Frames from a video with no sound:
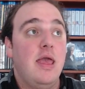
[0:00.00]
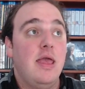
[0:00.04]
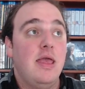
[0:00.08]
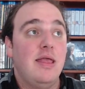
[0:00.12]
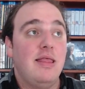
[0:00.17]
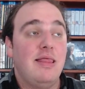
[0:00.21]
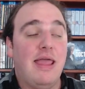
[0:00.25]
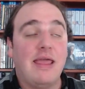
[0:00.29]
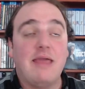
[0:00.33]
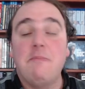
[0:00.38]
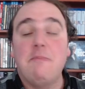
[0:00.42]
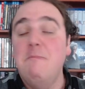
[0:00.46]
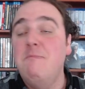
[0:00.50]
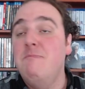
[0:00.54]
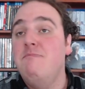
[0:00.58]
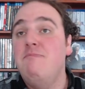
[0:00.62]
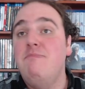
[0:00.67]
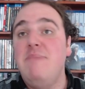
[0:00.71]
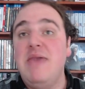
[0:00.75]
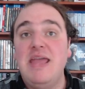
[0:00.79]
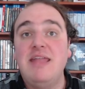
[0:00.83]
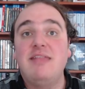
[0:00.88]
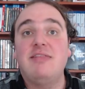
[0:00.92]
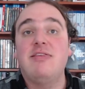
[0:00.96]
like
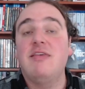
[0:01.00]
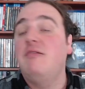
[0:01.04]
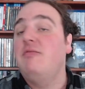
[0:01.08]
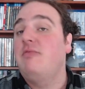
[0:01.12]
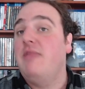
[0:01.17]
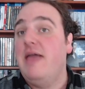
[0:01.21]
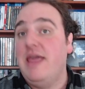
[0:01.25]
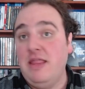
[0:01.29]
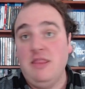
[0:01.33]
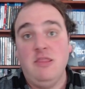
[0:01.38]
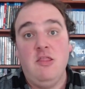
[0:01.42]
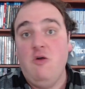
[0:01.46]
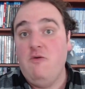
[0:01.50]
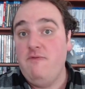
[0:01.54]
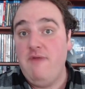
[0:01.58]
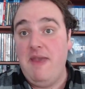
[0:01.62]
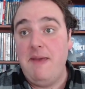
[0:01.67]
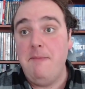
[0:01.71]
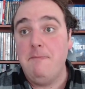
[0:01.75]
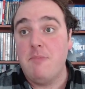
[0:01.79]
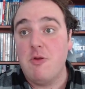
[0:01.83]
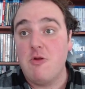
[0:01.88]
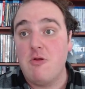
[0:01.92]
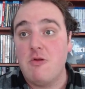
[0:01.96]
mid to late
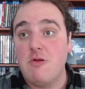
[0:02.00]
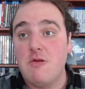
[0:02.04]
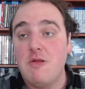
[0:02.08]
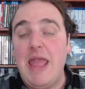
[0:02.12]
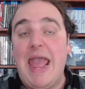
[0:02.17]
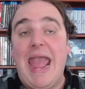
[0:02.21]
November,